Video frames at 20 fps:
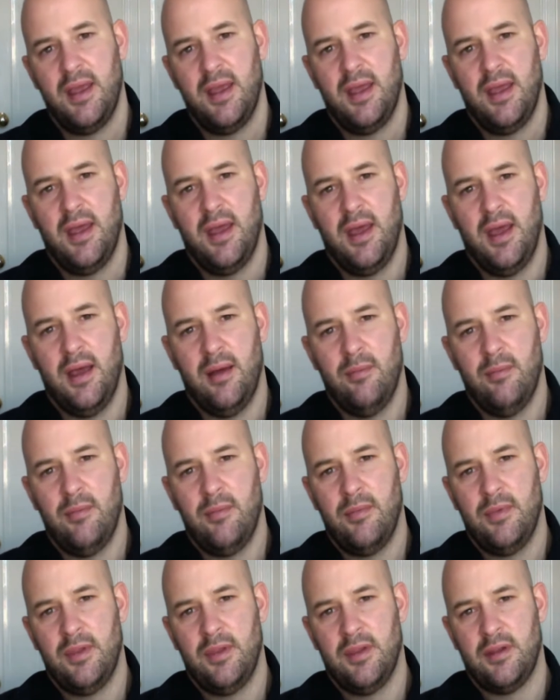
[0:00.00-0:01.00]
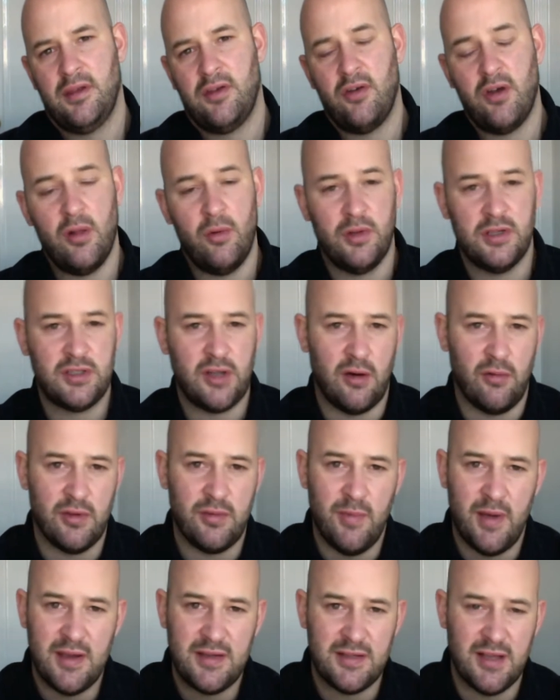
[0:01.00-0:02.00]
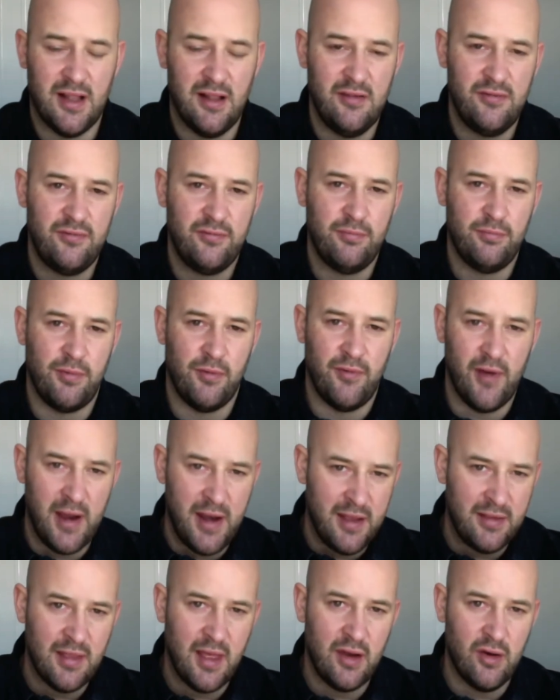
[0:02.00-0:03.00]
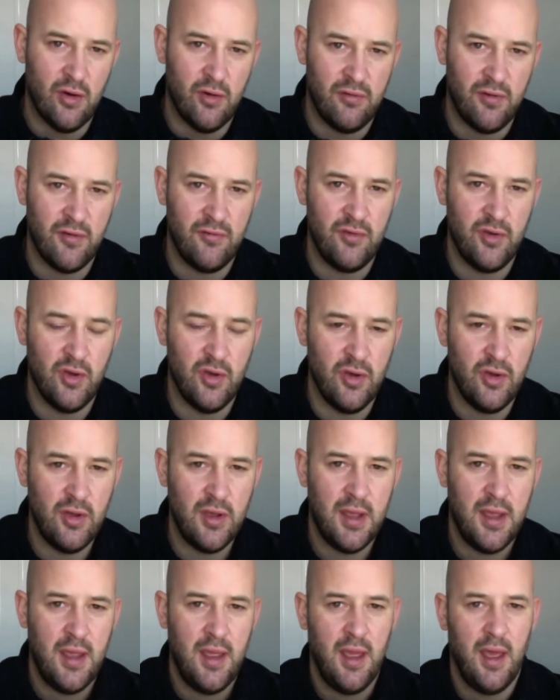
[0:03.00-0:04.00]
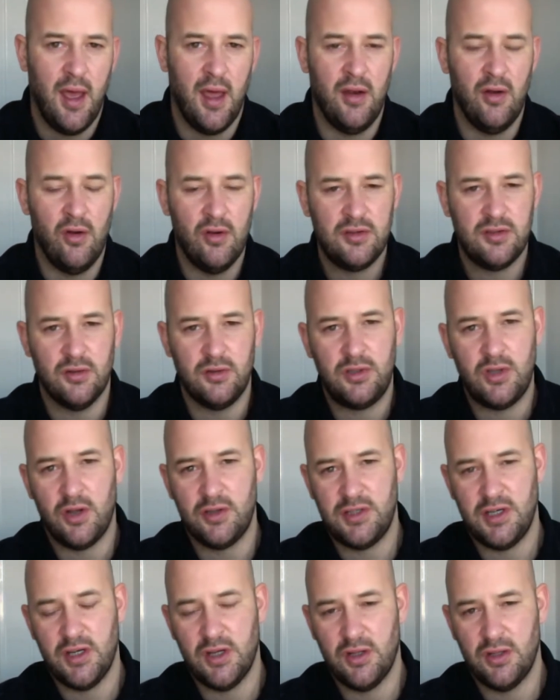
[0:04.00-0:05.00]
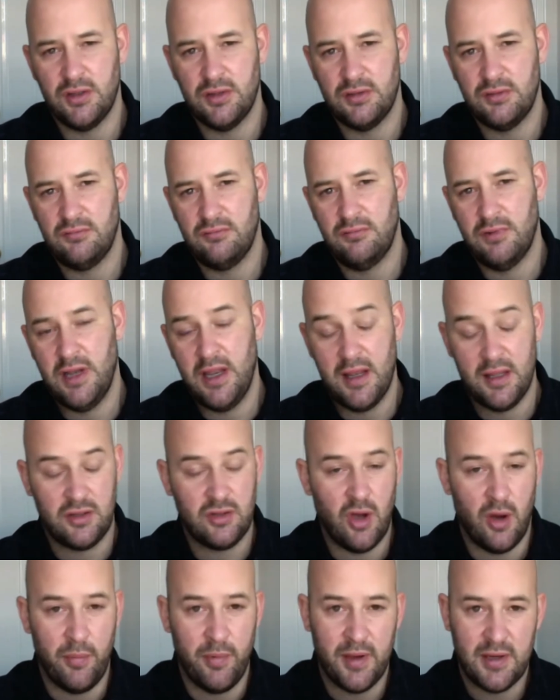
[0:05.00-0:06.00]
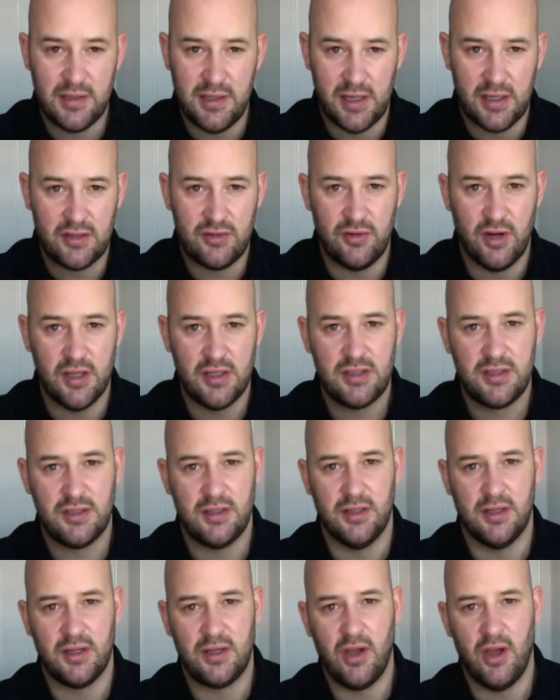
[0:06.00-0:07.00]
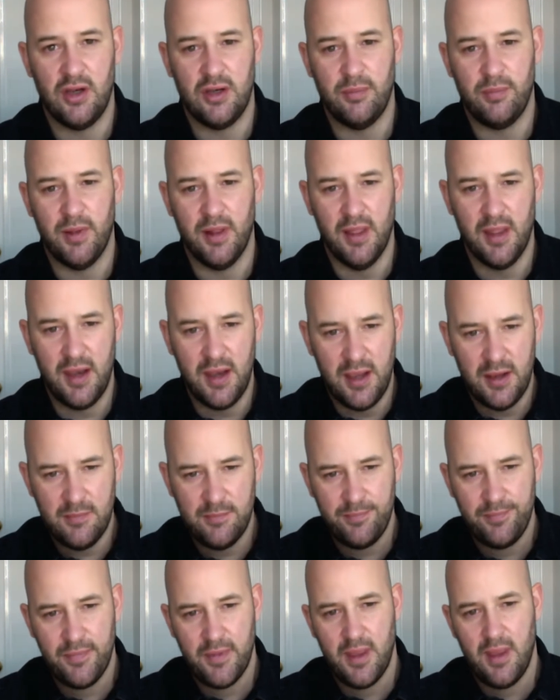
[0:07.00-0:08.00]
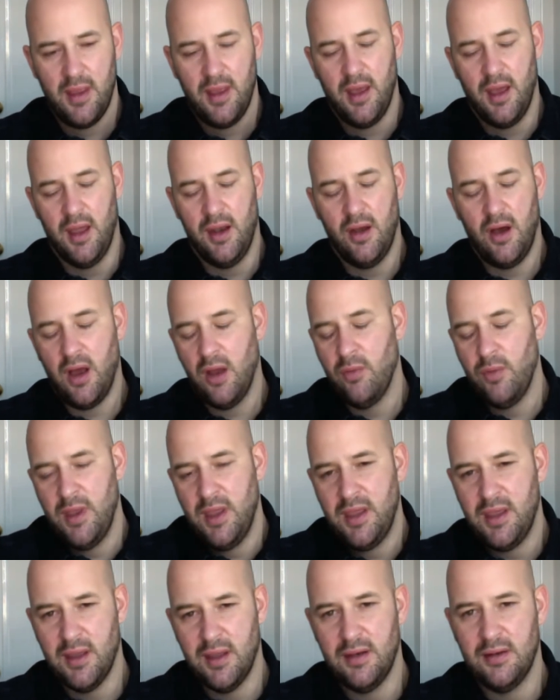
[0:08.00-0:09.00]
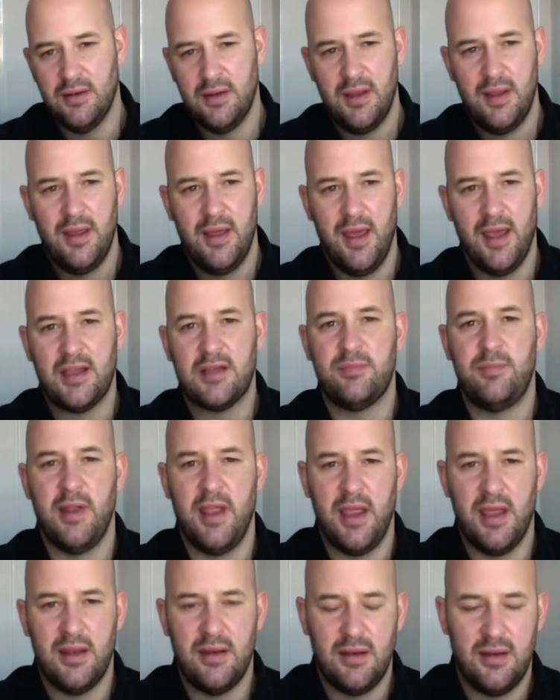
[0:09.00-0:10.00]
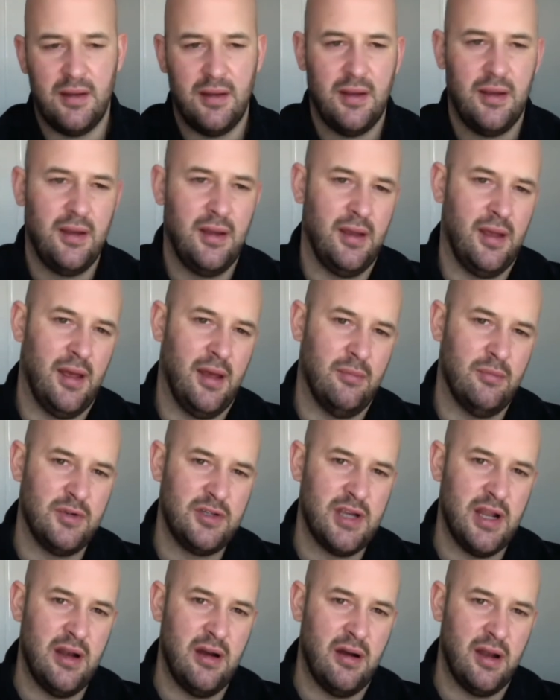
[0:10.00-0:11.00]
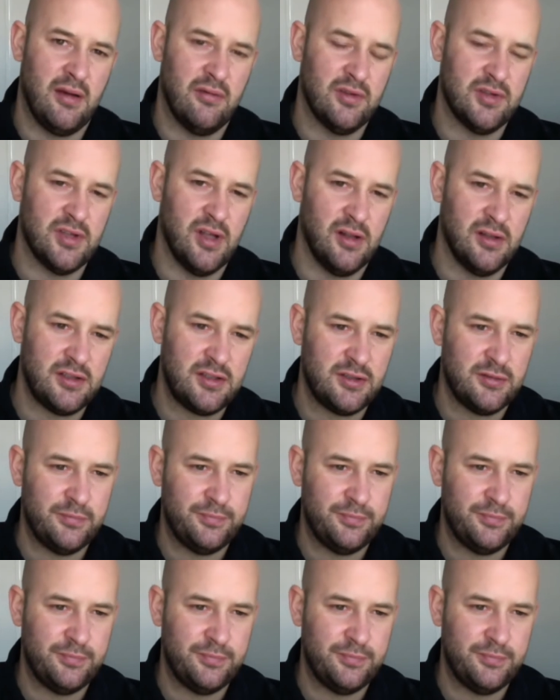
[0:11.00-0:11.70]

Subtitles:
The tutorial will start with myself providing that overview and also touching on related topics like trust and accountability and how we can explain machine learning results,